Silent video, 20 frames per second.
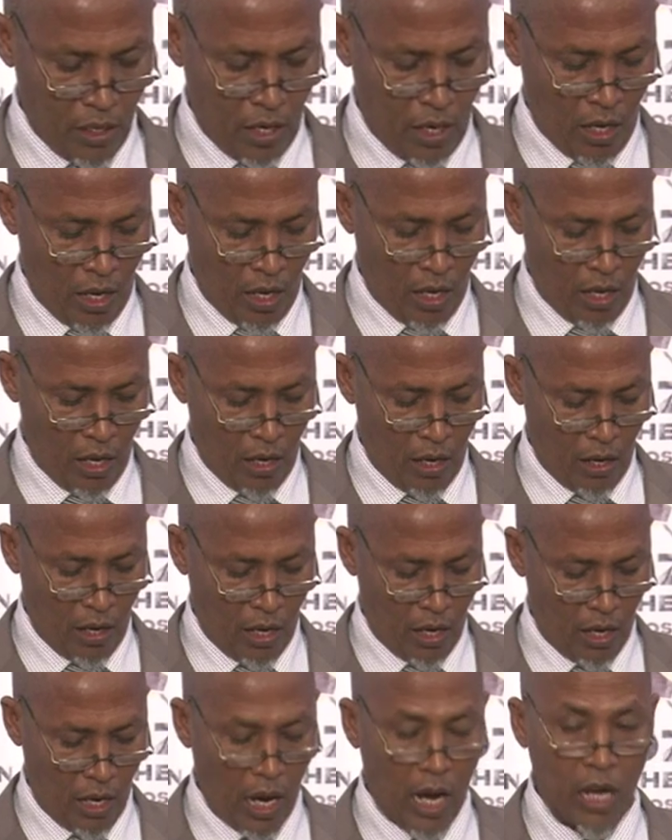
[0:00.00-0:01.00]

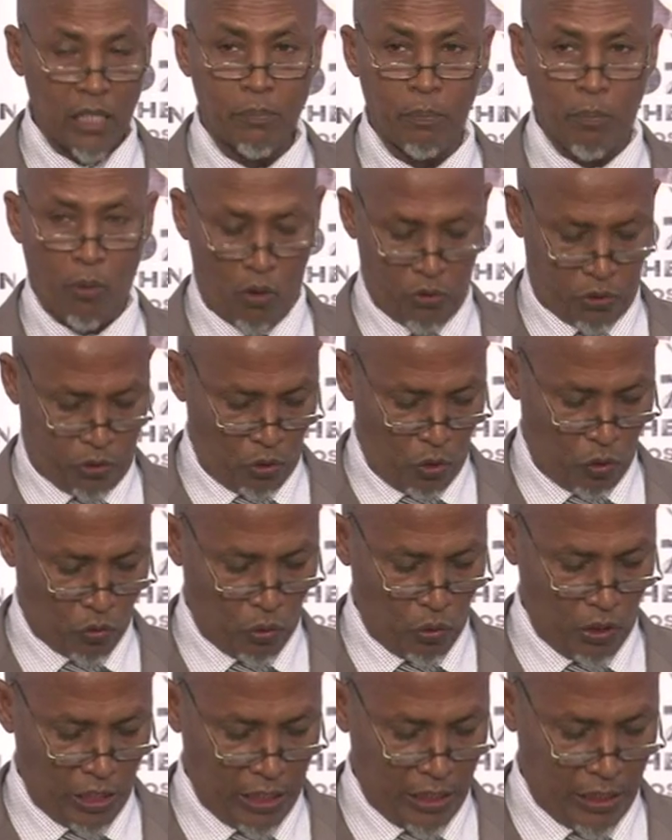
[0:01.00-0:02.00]
at both
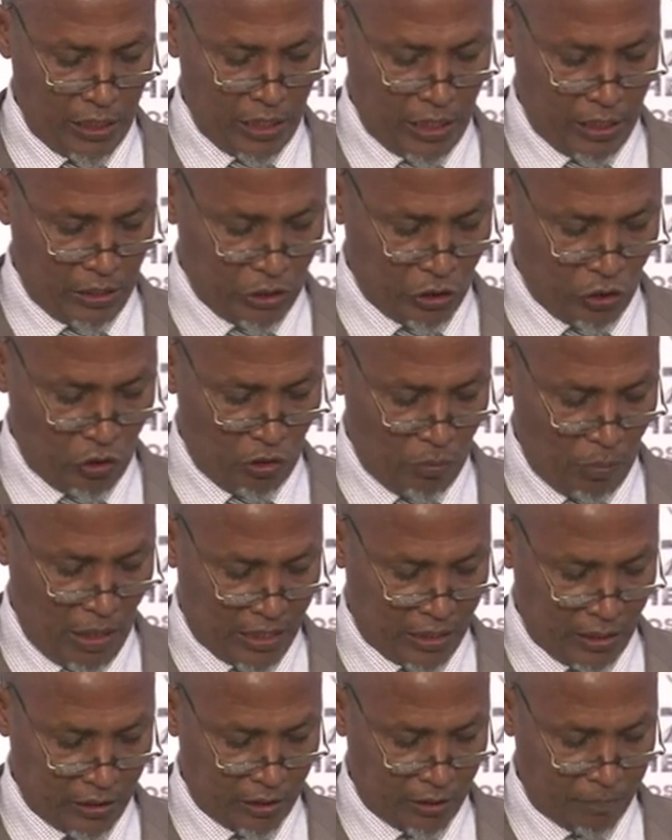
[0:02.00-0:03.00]
local and regional
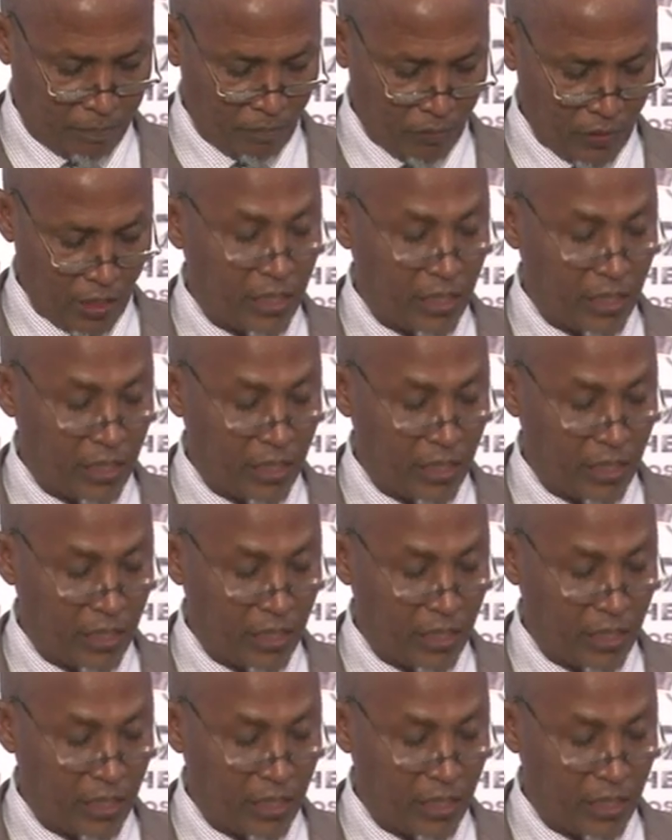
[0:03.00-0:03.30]
market.